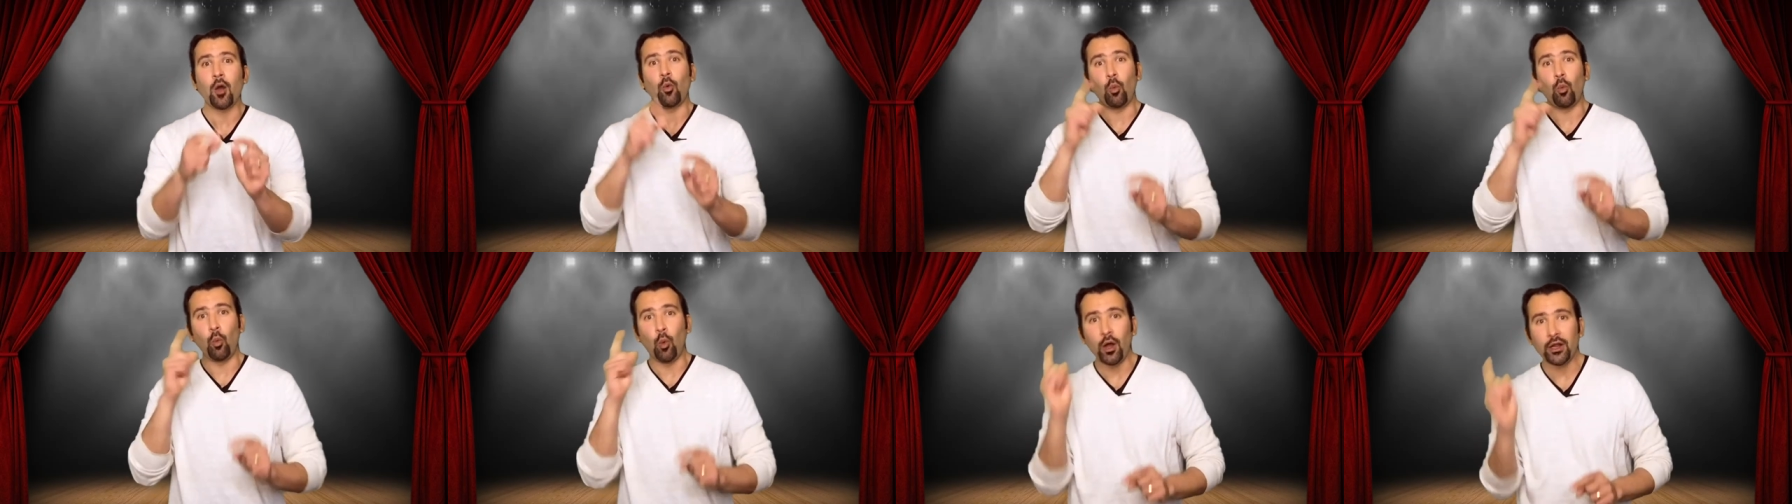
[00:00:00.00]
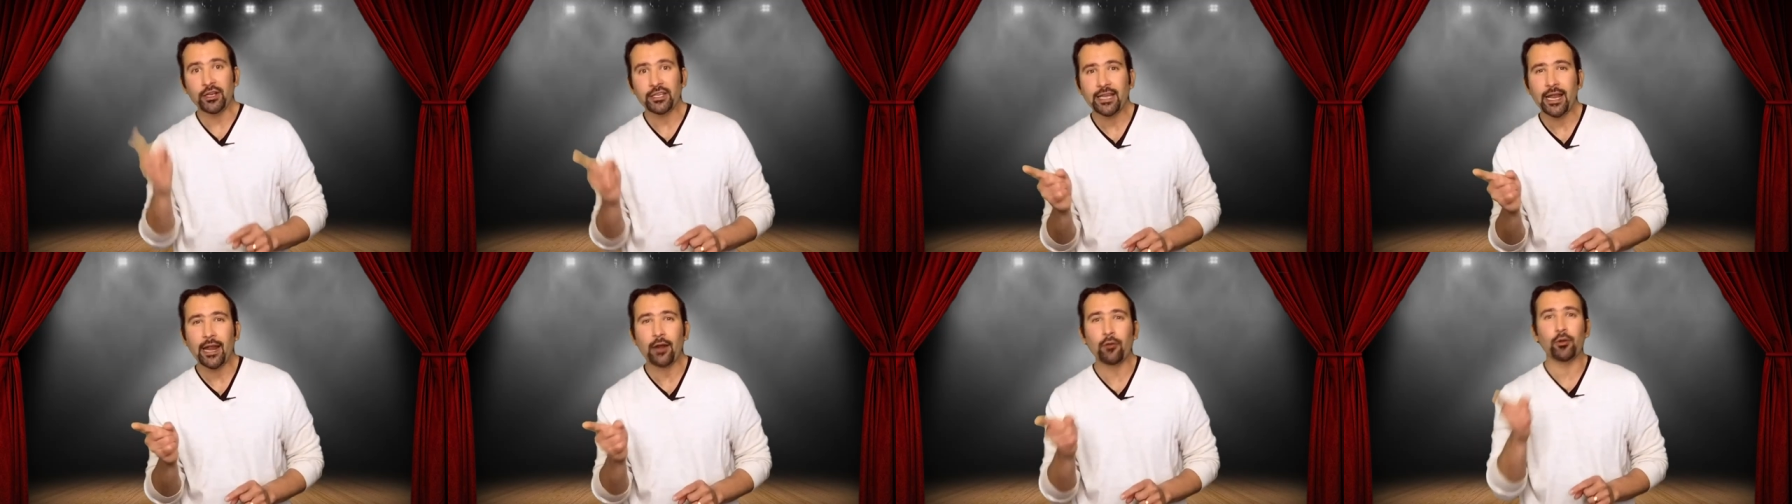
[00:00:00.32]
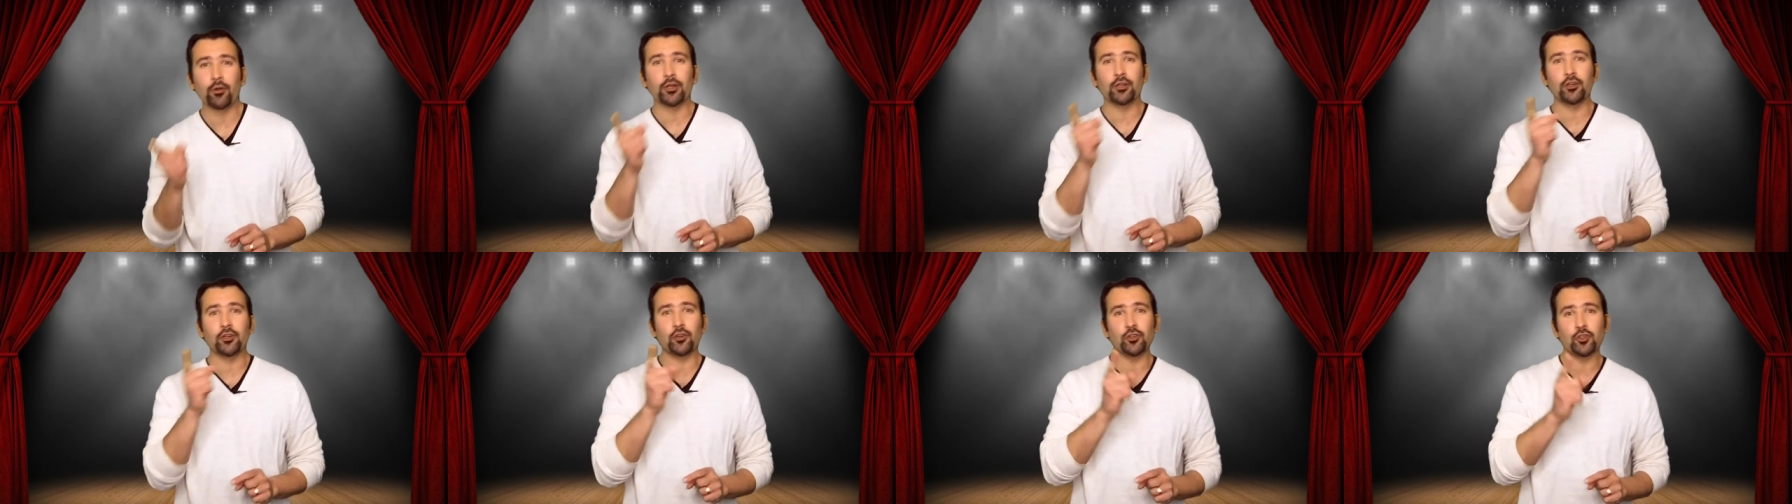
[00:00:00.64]
one
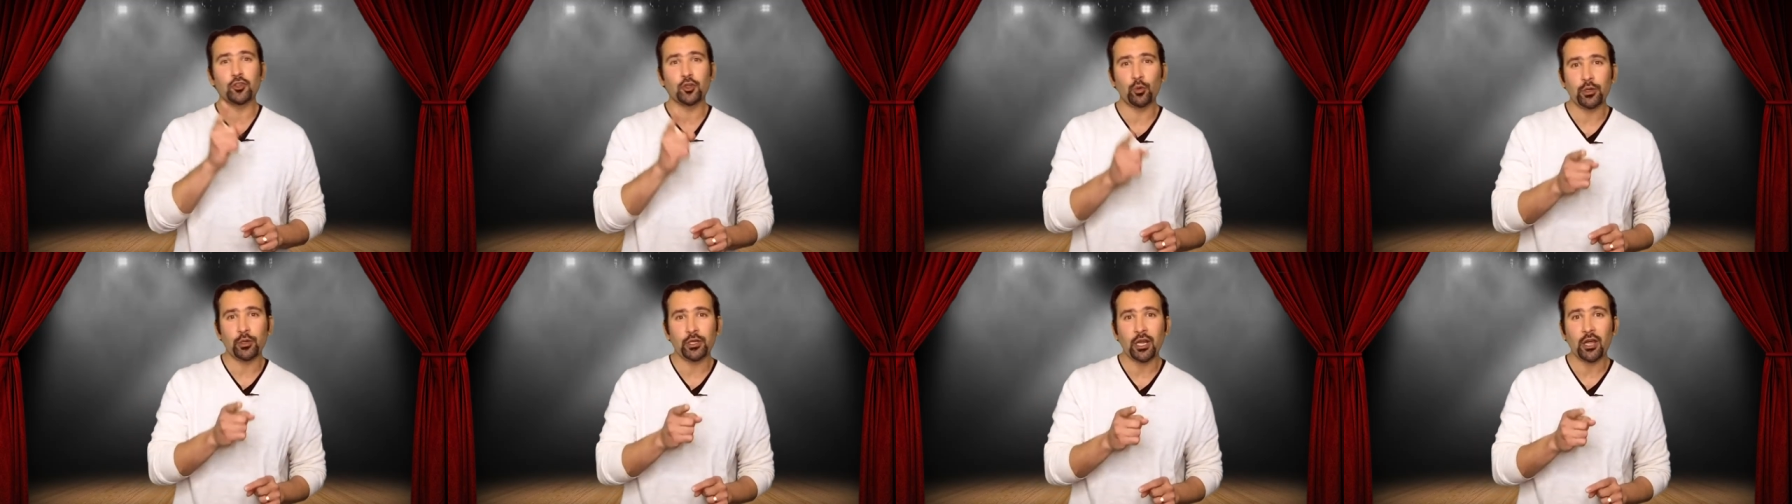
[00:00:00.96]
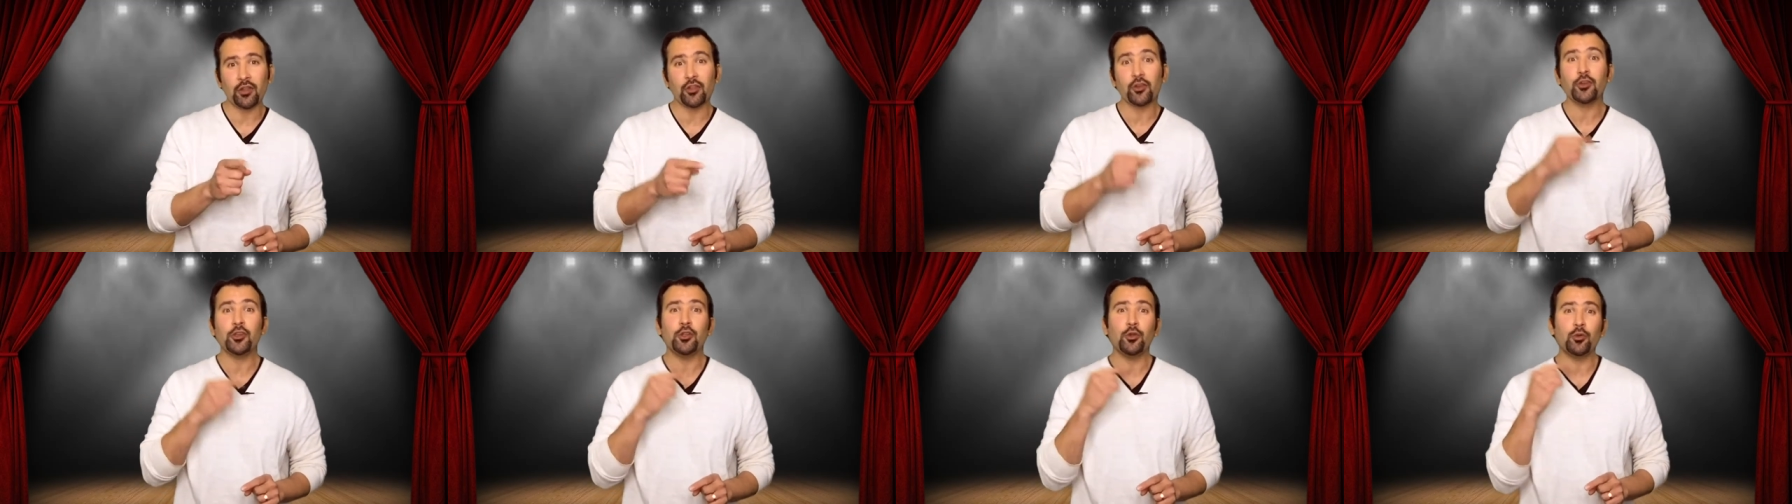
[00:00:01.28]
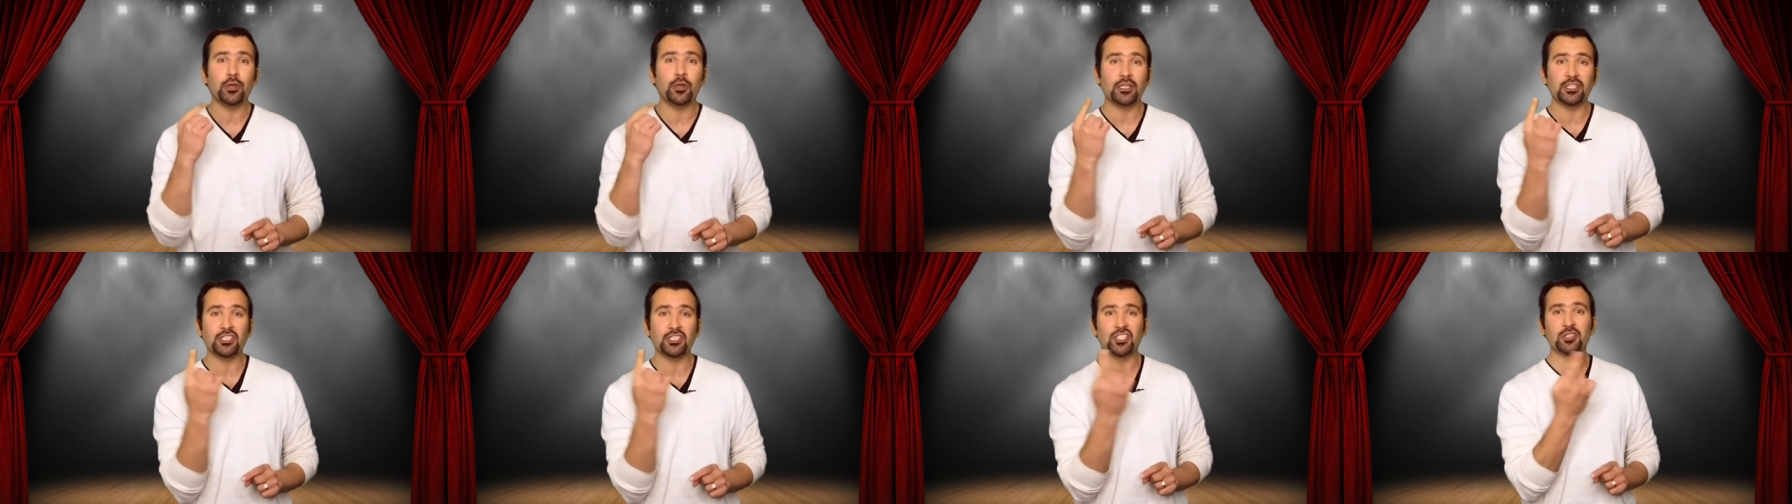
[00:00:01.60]
character to another, you
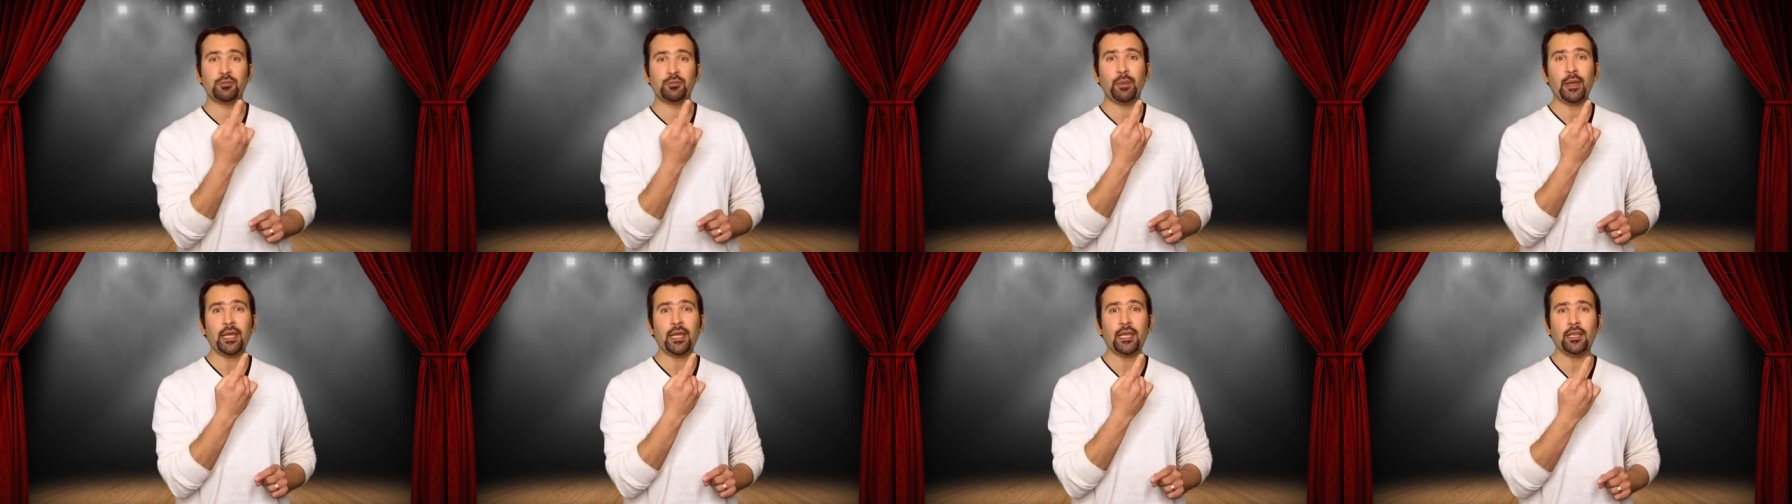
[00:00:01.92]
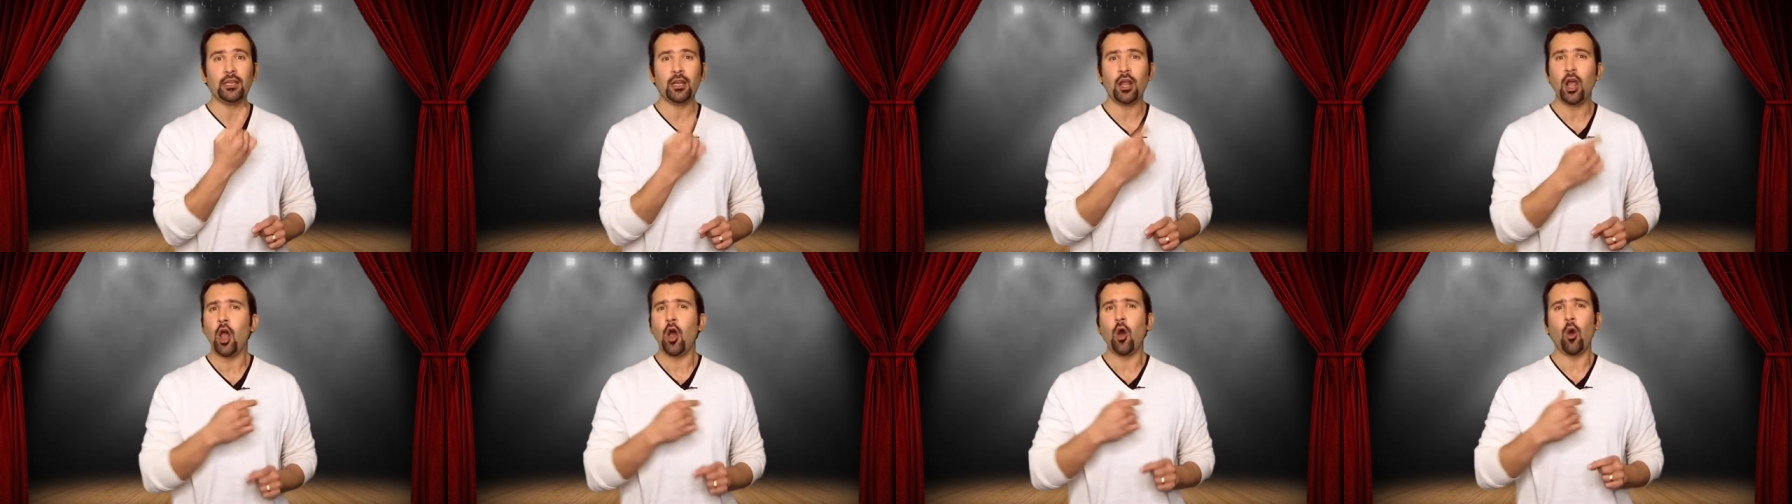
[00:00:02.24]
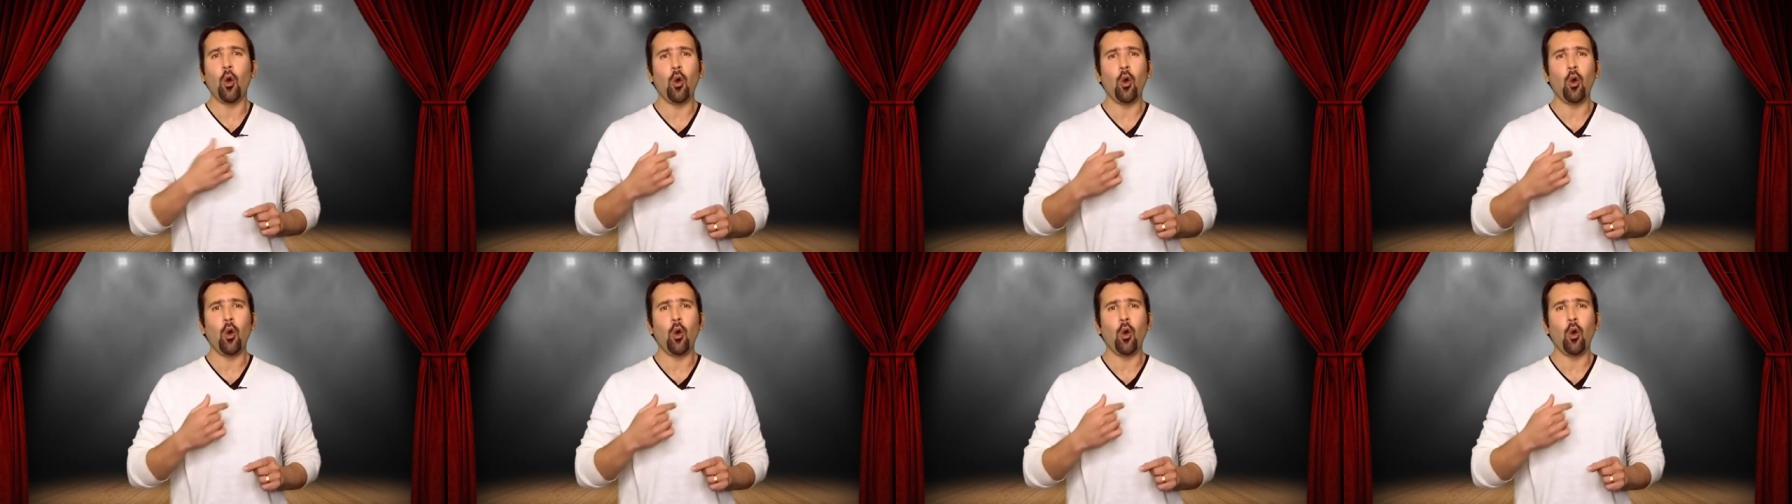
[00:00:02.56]
can spin,